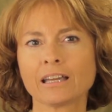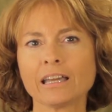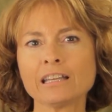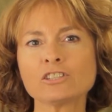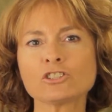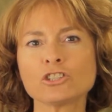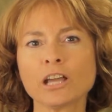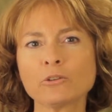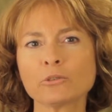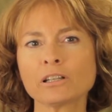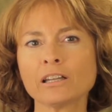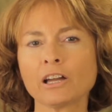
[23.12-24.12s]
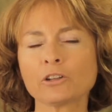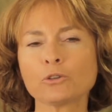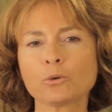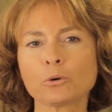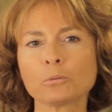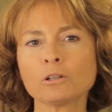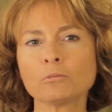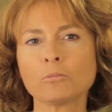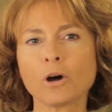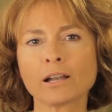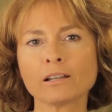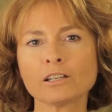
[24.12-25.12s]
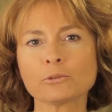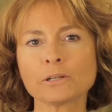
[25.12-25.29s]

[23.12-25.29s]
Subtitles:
It's generally a normal bodily